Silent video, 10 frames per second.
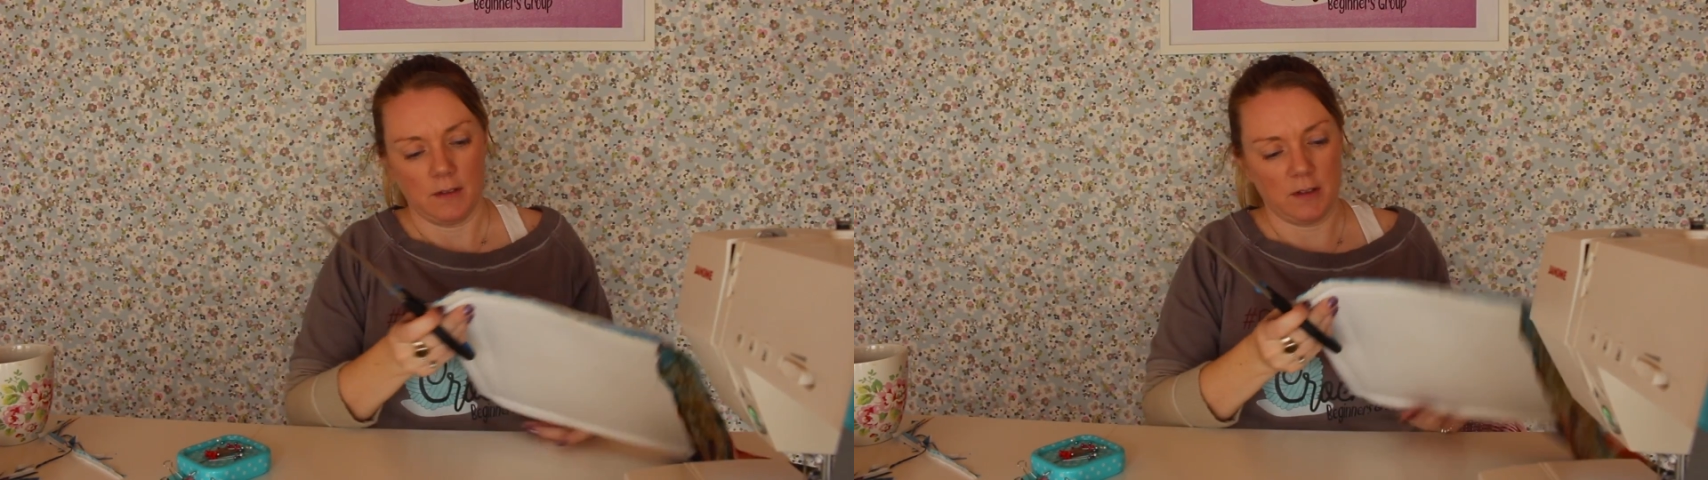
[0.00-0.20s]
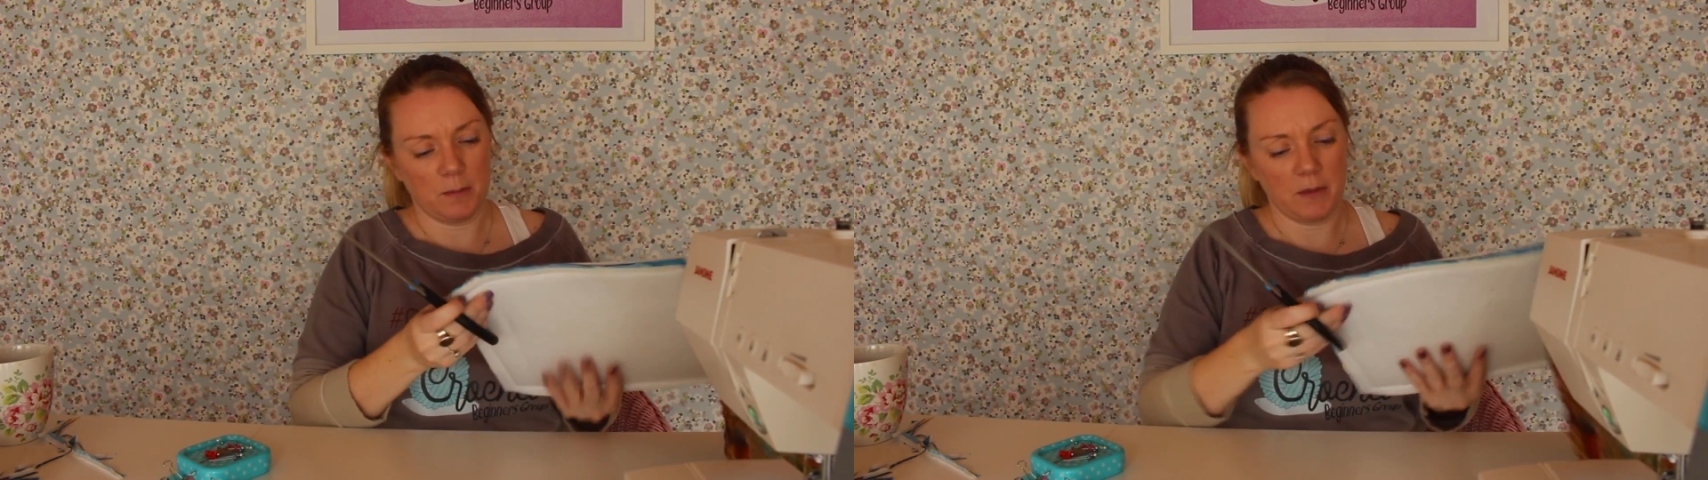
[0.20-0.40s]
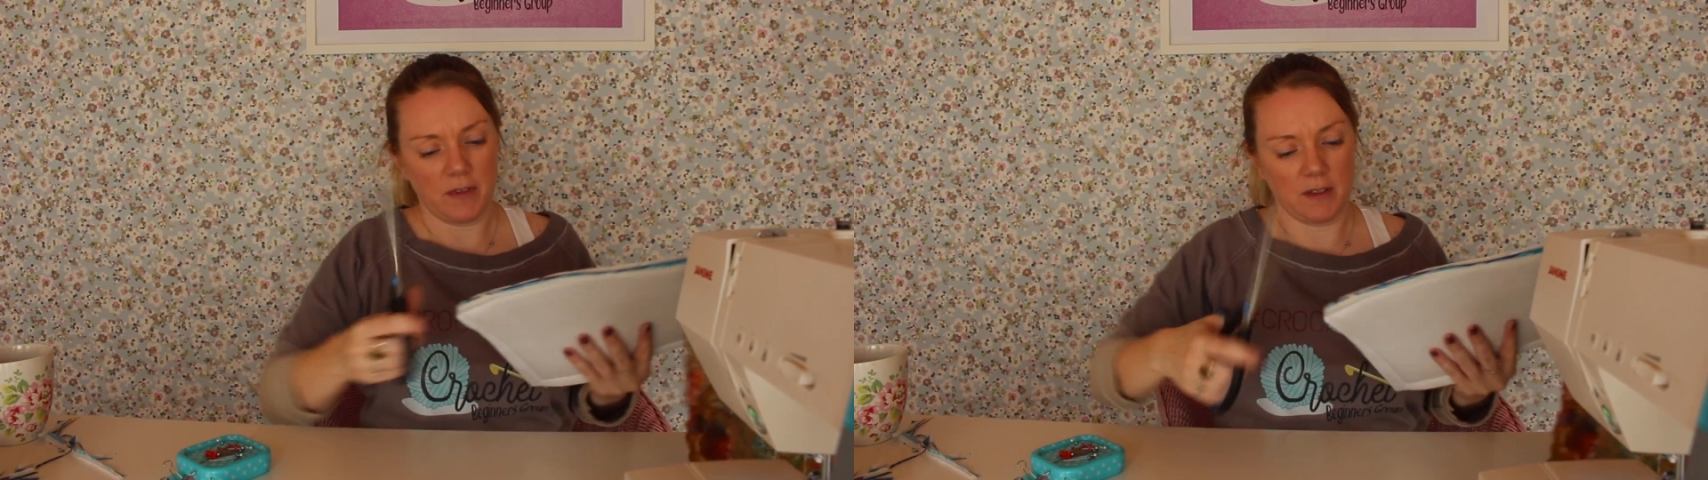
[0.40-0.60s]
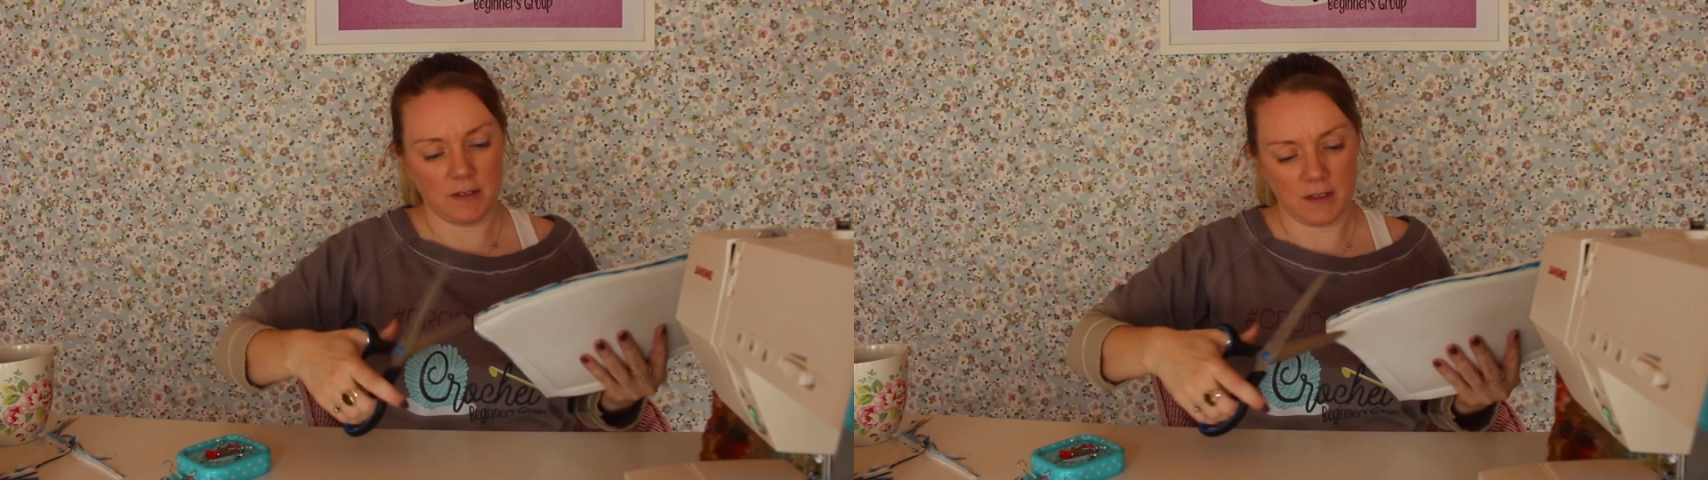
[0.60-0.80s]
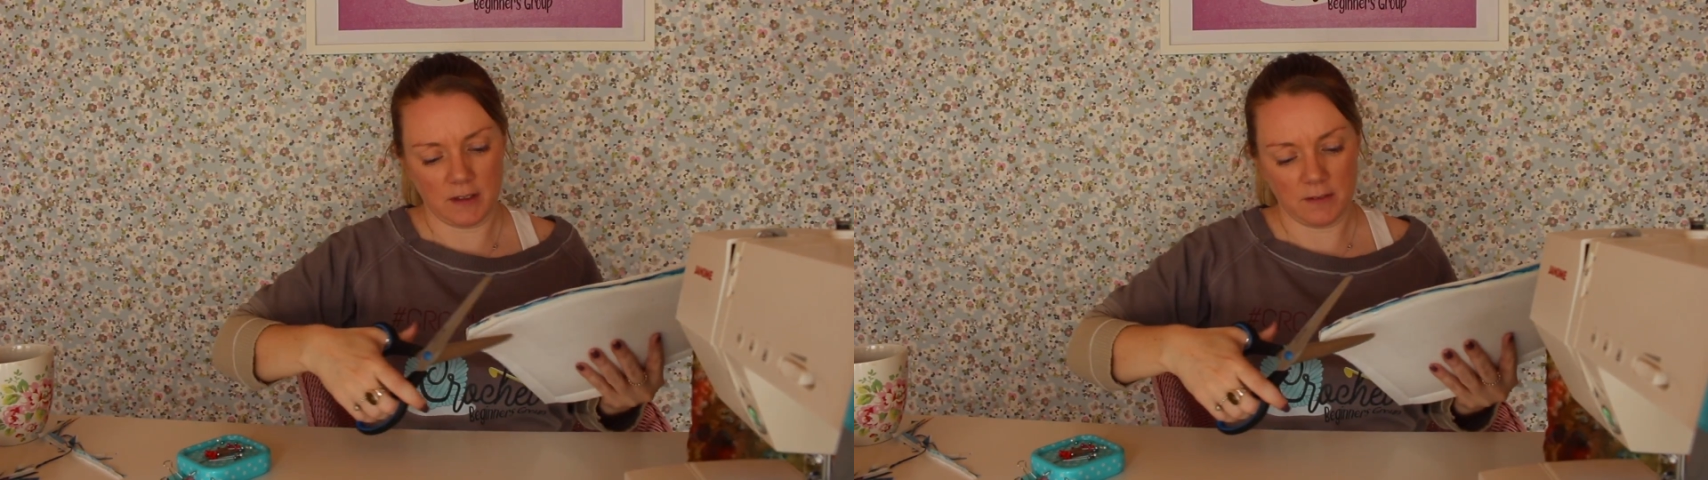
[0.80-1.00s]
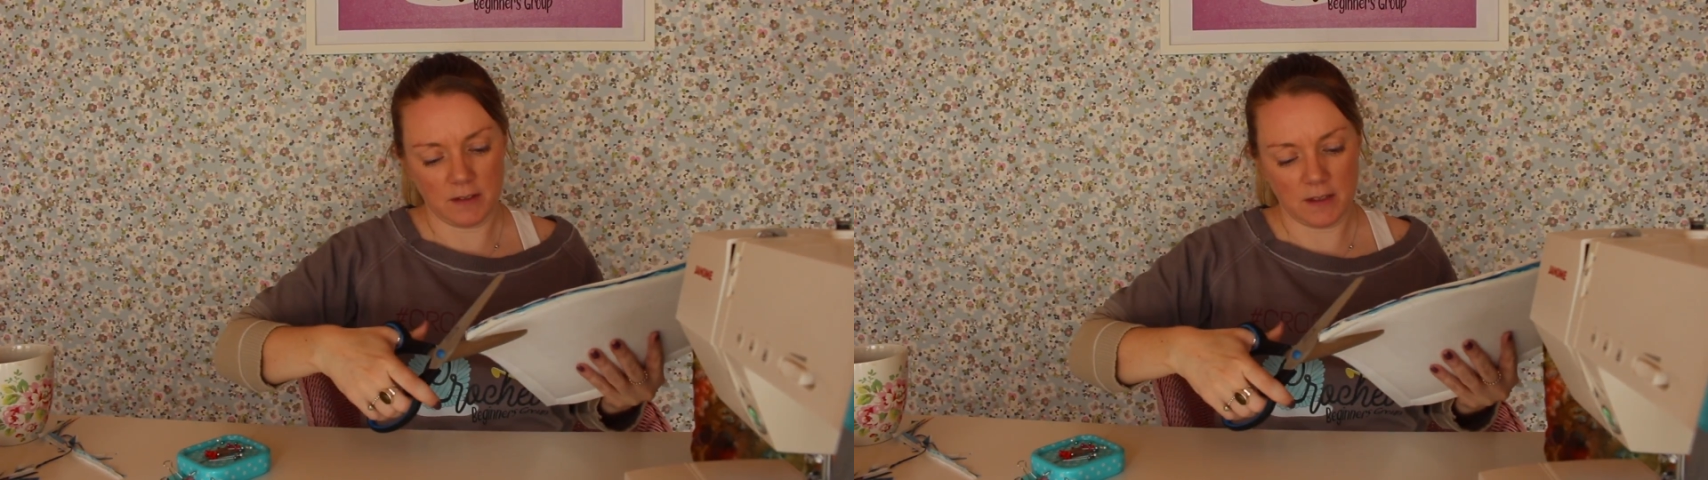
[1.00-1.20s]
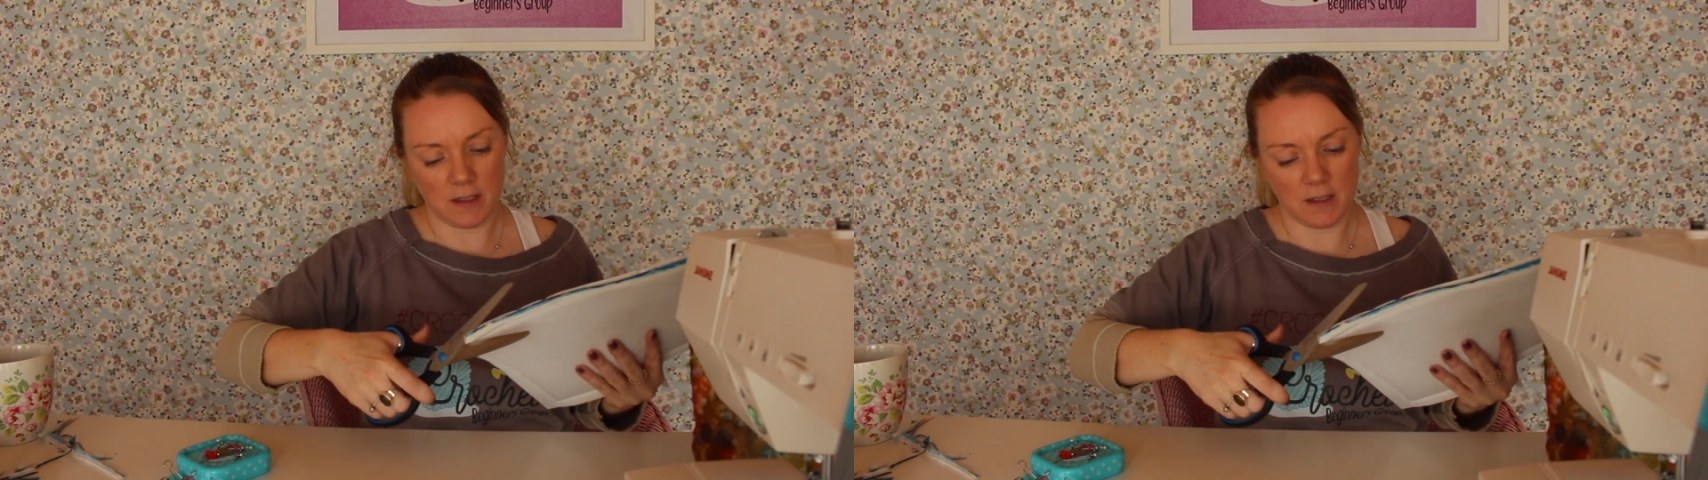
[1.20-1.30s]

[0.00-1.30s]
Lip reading: some of this down to